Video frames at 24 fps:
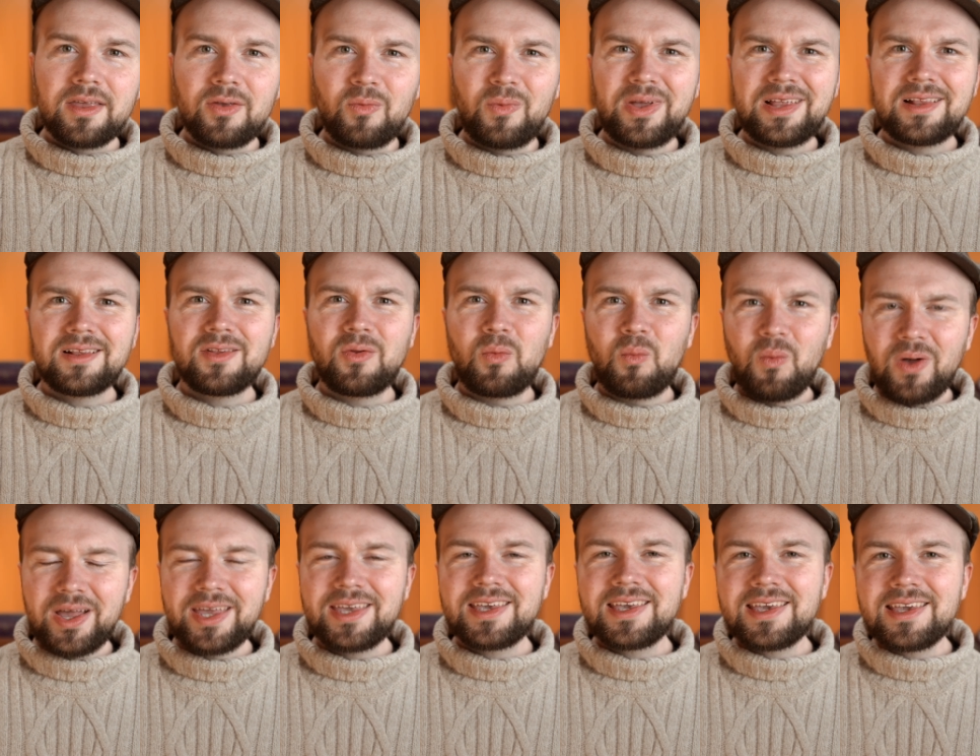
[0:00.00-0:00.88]
Well,
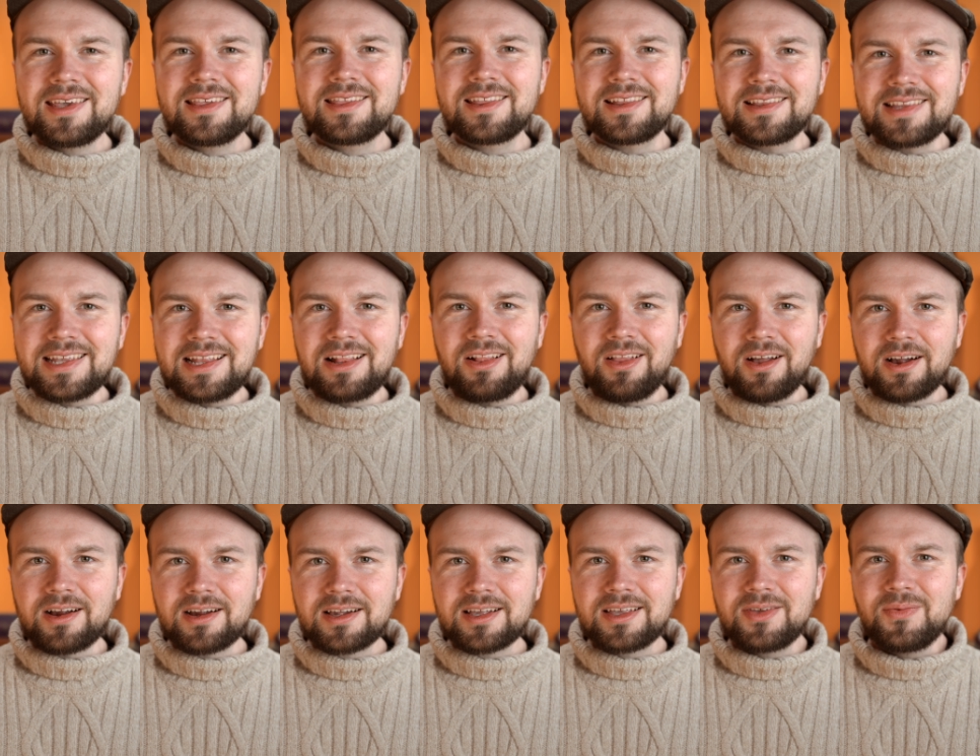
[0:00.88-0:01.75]
what is Little
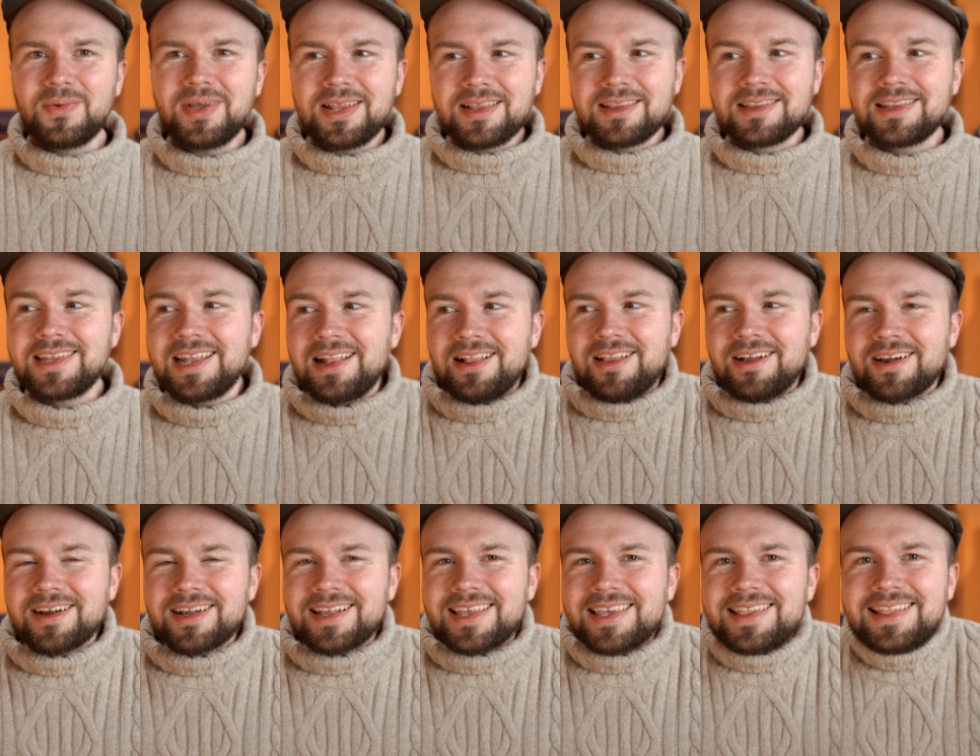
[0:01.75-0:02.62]
Arc? Well, Little
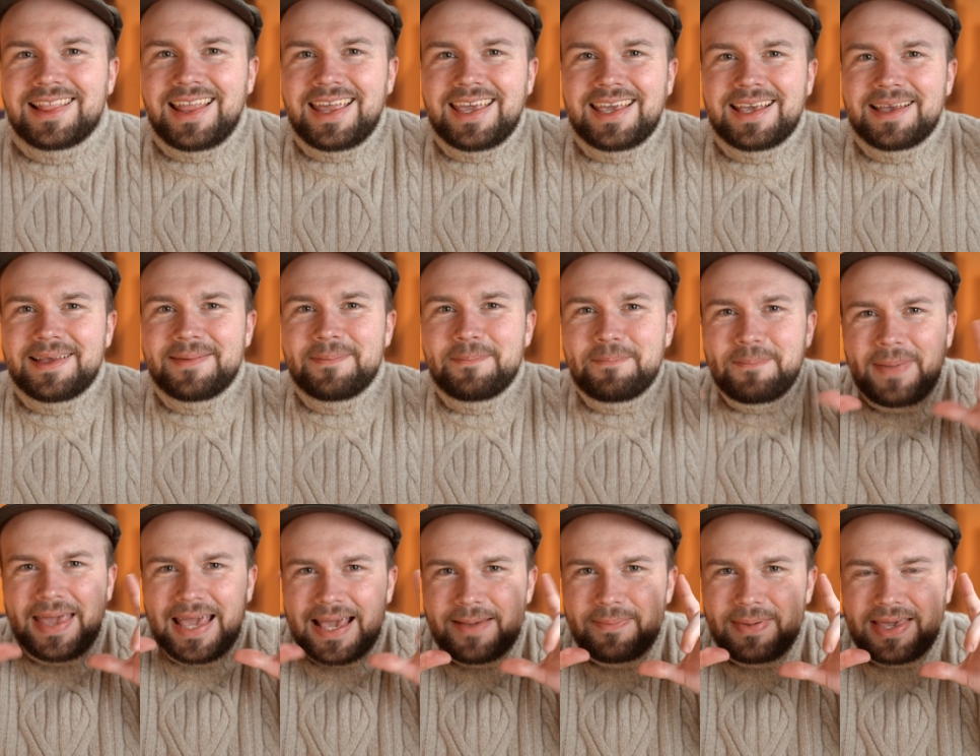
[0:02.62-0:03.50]
Arc is like
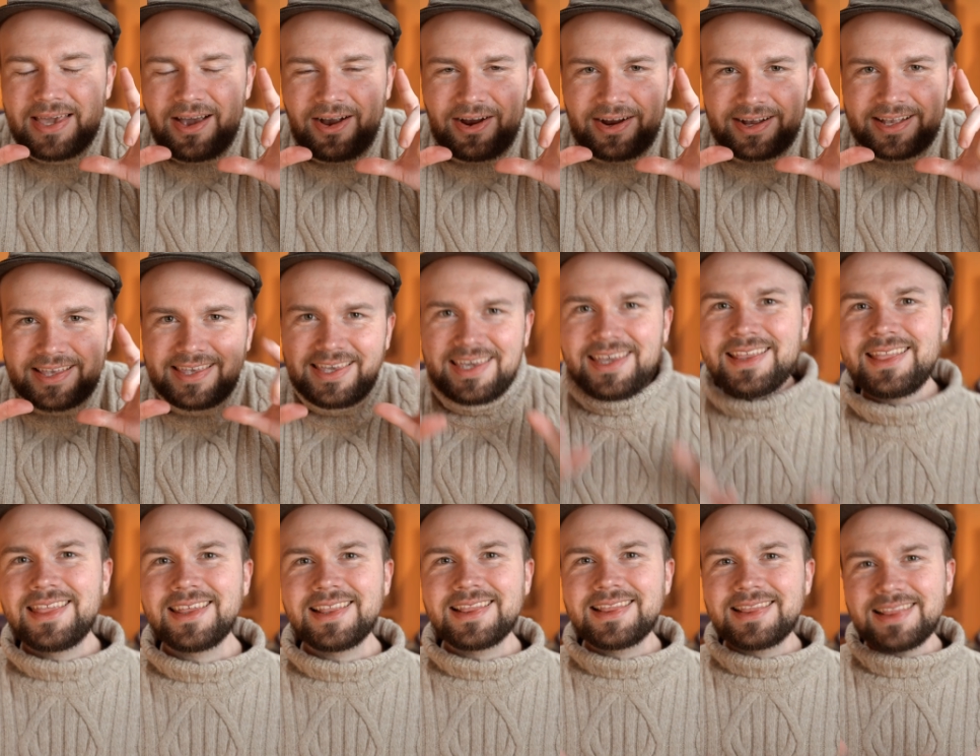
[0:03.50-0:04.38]
baby Arc.
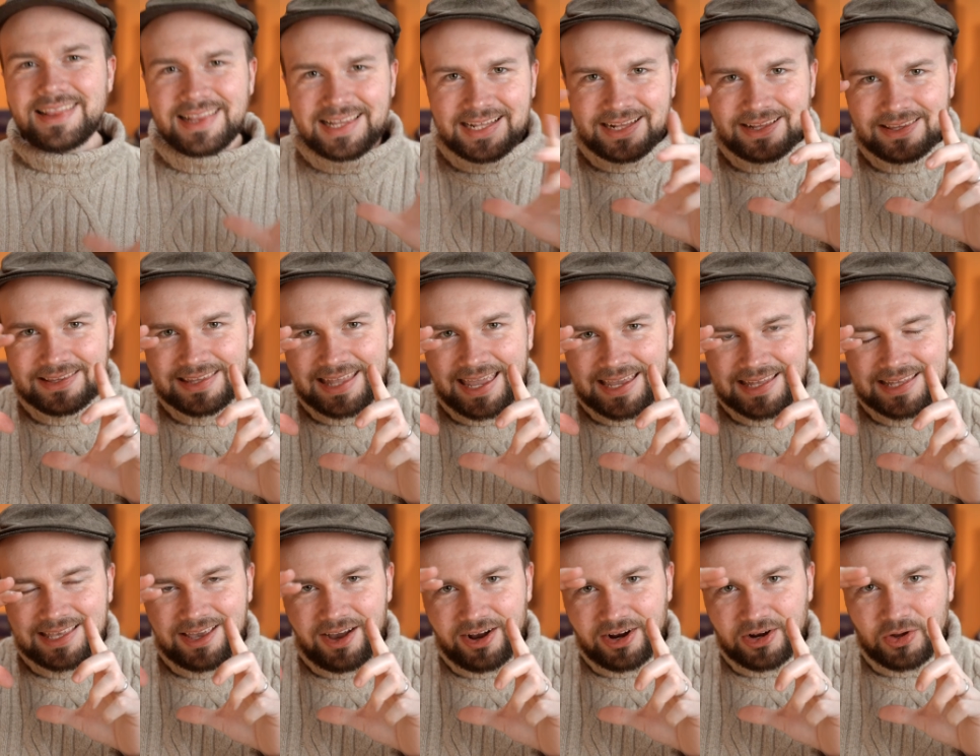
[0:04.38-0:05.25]
It's a little
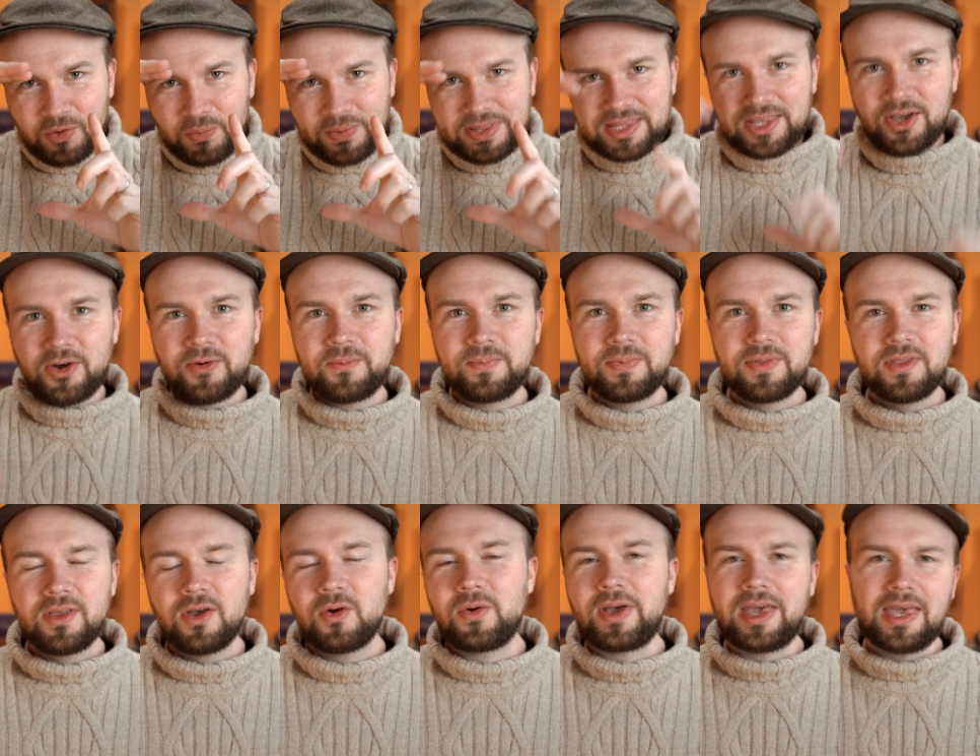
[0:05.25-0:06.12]
tiny Arc window.
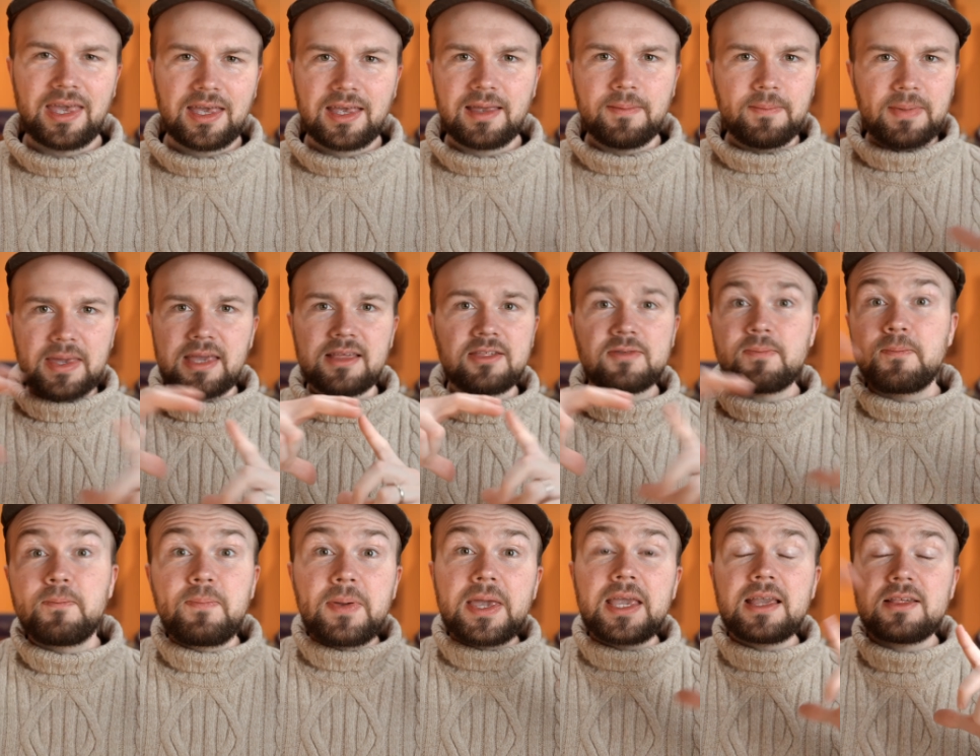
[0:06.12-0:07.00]
Okay, it can be as
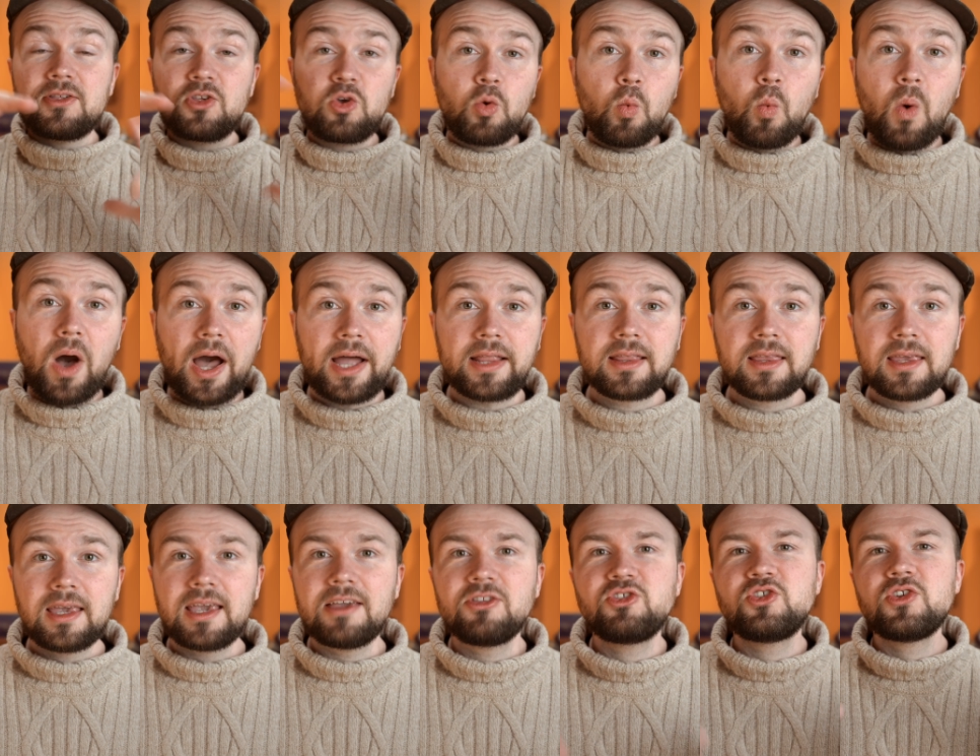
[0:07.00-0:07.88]
big as you want.
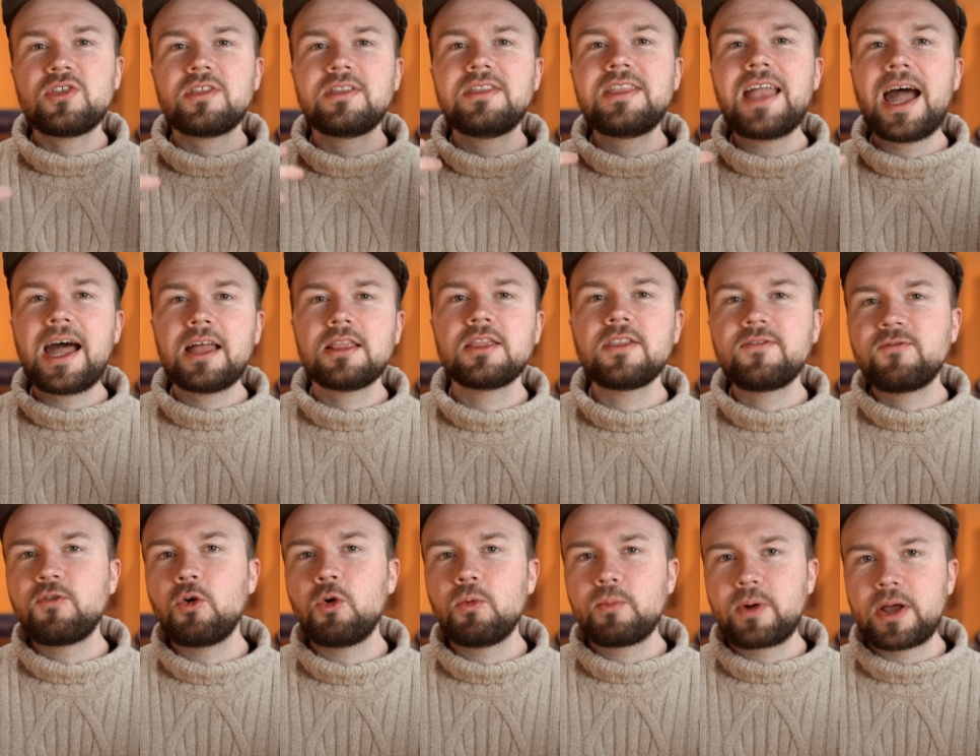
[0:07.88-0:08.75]
It's just not the
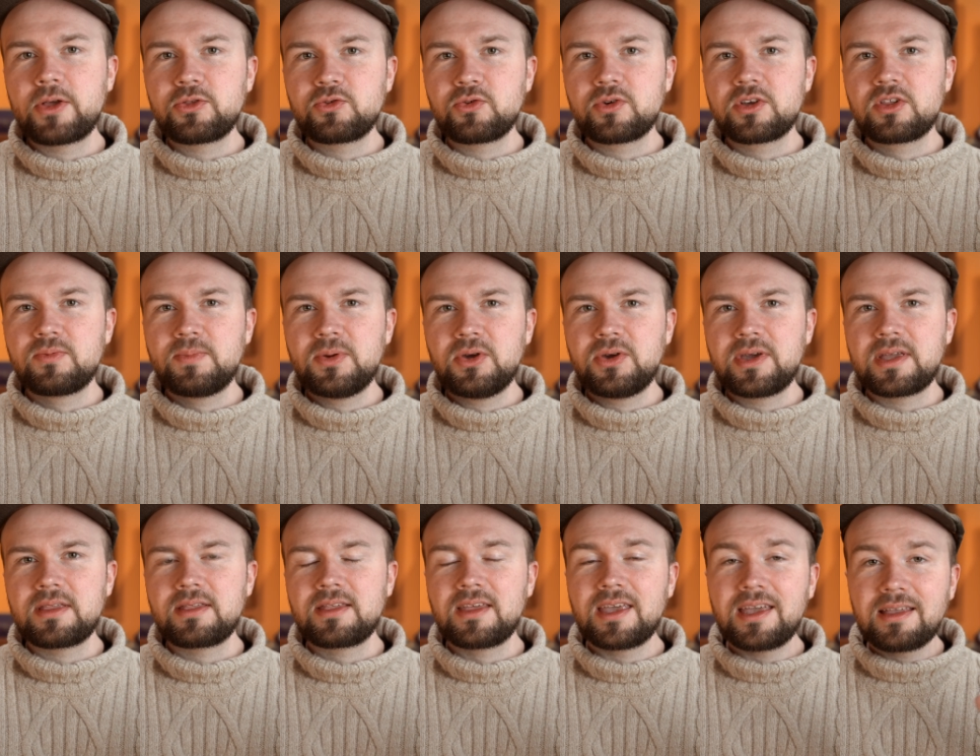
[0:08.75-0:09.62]
full browser
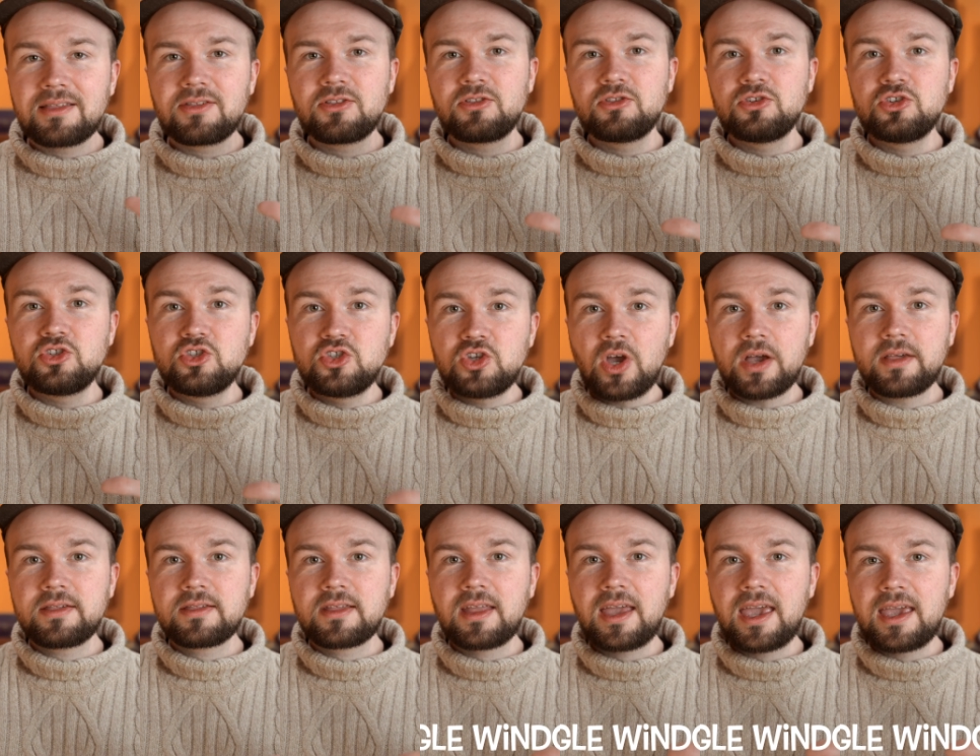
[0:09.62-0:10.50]
experience. It's
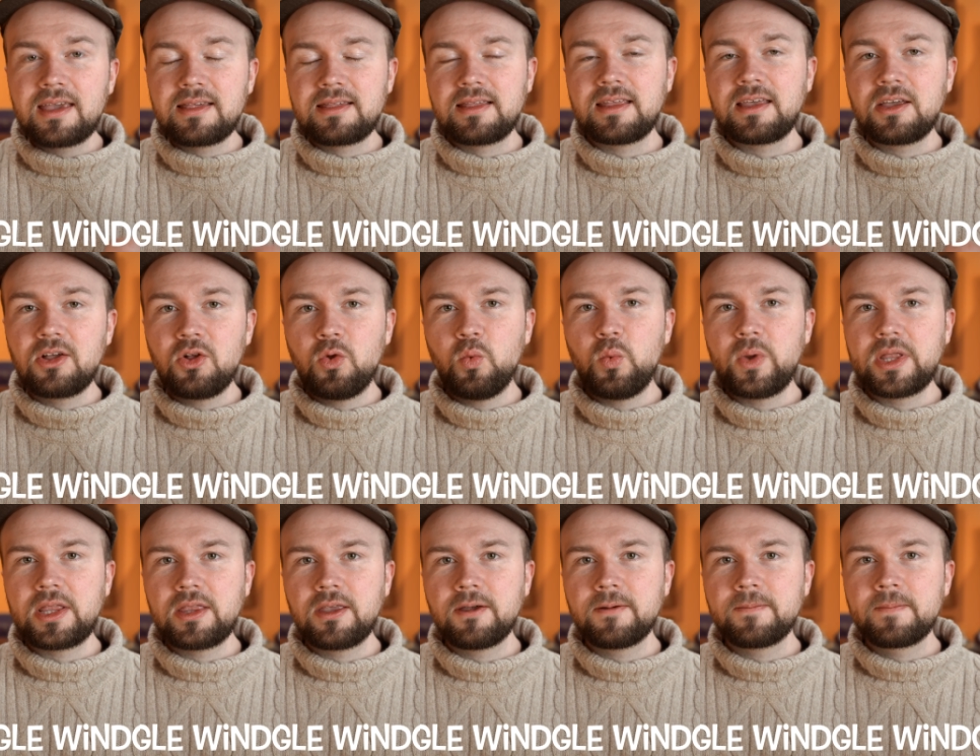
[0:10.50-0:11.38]
just a single
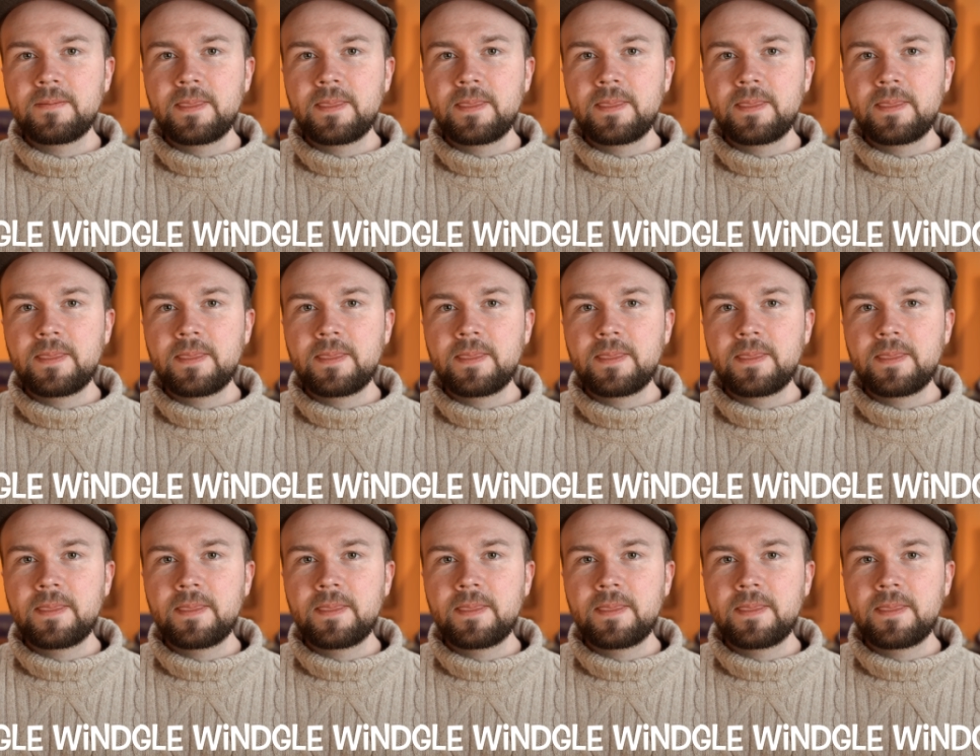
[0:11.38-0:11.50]
window.